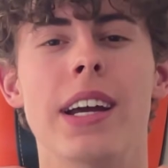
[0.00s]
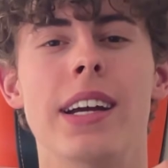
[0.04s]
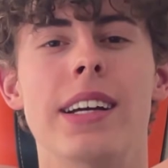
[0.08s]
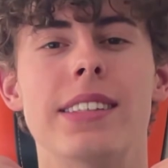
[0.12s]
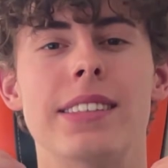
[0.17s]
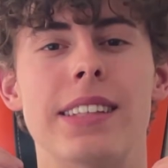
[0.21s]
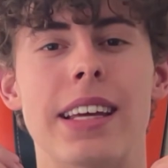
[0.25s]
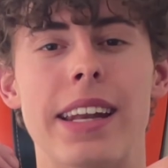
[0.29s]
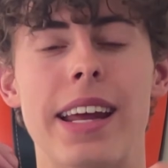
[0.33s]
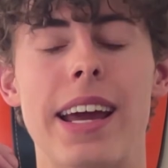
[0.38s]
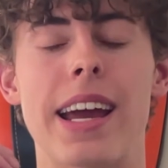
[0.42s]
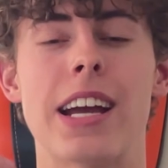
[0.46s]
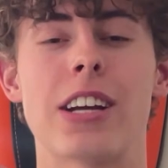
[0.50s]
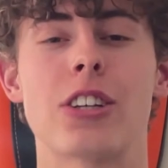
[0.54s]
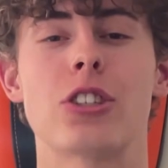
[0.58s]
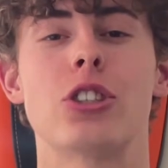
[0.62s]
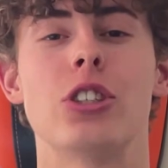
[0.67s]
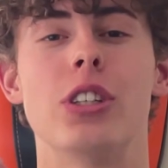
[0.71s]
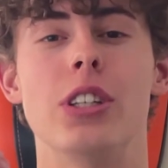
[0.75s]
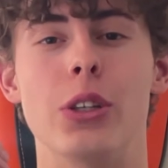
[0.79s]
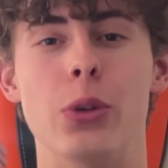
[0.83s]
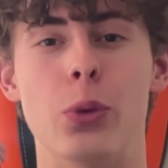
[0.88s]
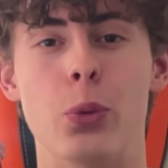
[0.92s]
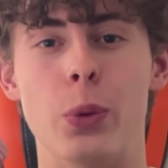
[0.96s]
that
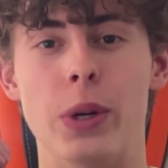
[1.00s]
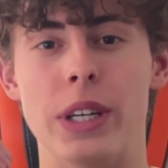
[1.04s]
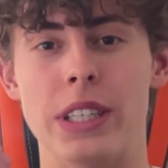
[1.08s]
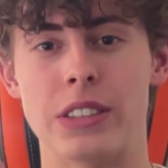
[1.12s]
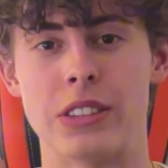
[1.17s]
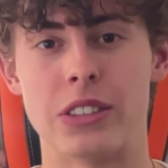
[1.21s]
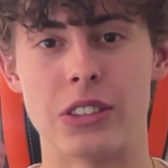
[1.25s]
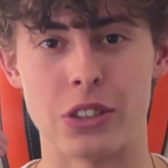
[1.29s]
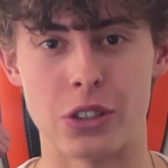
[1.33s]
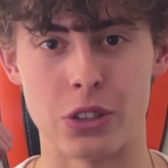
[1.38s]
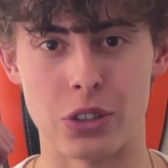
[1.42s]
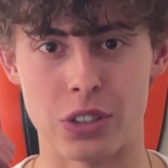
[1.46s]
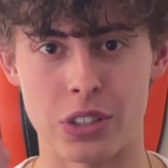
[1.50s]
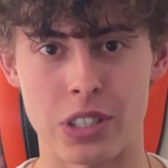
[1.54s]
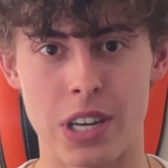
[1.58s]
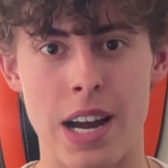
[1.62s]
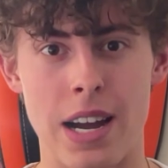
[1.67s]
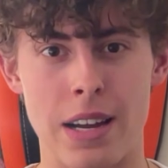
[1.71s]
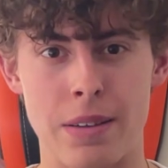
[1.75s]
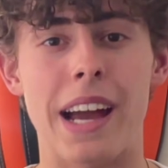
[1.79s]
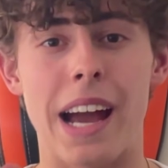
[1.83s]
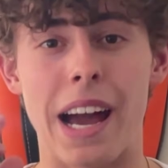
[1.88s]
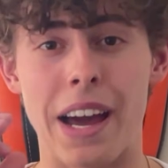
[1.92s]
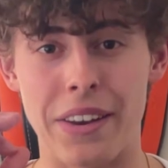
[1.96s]
actually wastes your
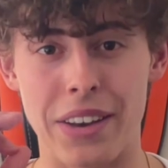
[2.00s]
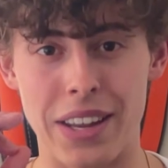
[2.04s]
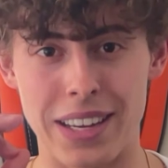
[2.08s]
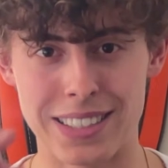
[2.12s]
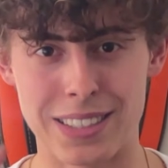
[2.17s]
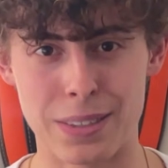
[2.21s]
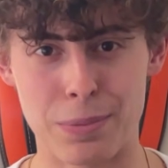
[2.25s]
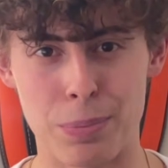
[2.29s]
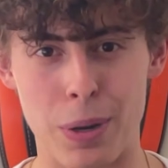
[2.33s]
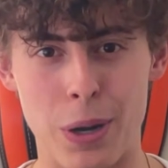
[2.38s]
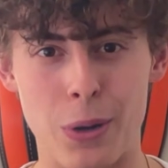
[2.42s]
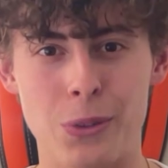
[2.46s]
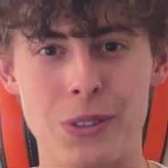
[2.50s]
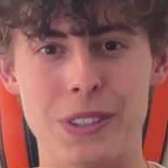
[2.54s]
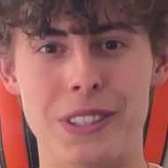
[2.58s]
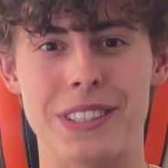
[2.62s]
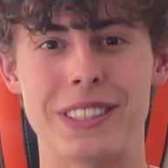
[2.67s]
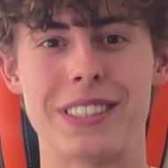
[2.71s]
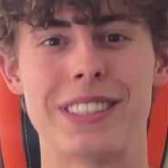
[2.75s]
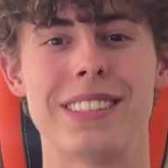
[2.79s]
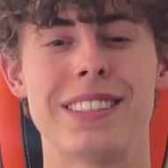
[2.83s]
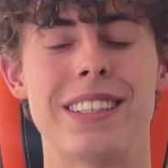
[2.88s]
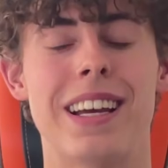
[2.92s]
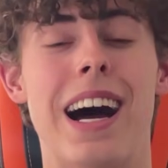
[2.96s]
time. And as a
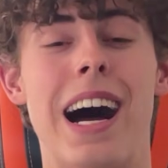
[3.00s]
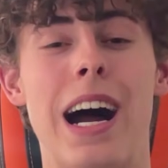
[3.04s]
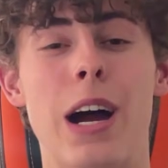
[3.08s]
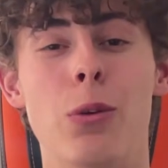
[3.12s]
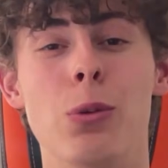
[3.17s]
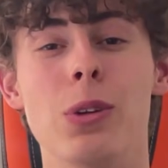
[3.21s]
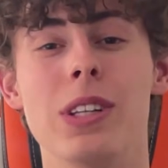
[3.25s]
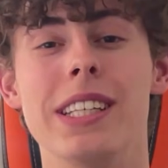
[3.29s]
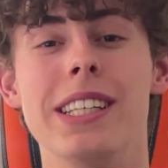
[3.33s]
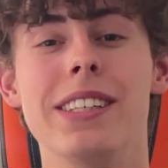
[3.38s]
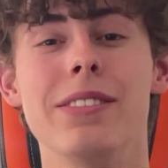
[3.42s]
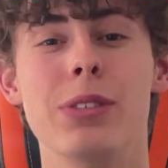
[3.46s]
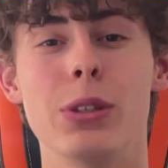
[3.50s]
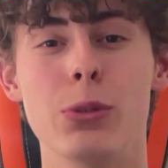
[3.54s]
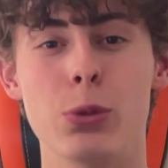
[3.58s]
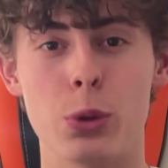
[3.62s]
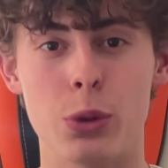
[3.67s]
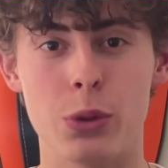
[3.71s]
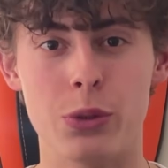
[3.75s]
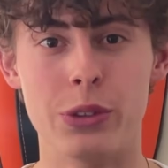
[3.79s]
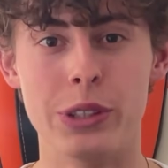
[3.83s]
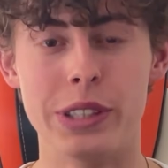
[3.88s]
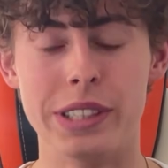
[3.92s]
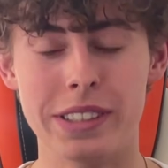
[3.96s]
bonus, I will even
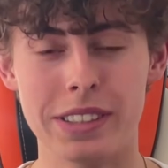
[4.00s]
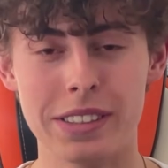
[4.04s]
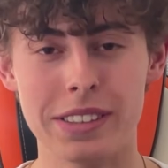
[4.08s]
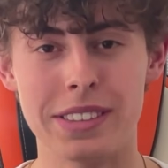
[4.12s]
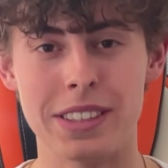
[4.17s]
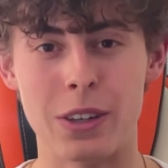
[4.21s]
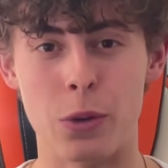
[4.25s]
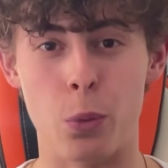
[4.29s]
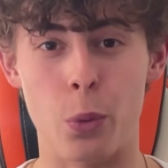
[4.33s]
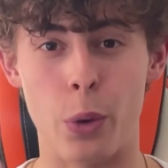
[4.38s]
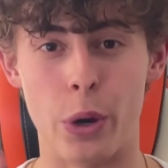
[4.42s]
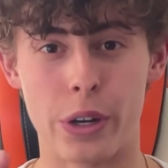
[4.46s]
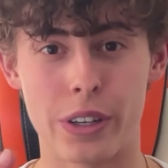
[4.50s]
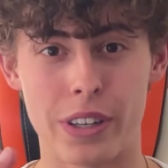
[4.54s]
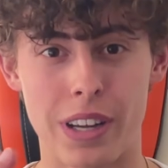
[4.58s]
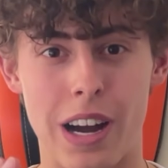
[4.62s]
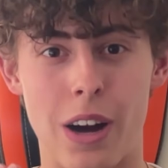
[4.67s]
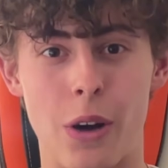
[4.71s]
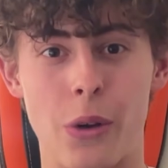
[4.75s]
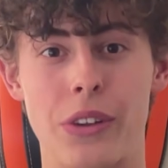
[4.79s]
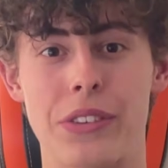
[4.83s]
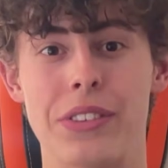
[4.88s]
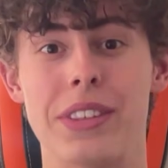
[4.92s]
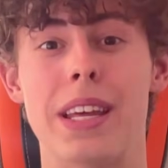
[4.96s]
reveal the
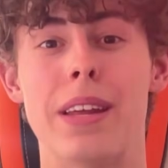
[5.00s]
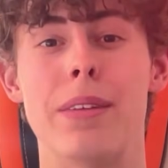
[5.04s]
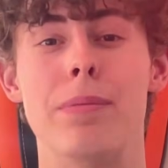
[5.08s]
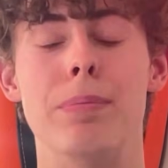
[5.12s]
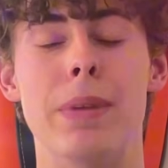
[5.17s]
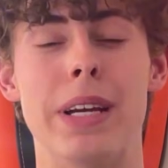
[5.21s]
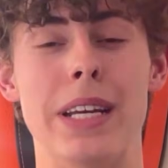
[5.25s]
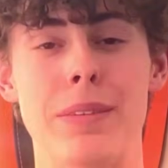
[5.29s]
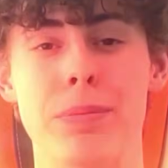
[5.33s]
workout that made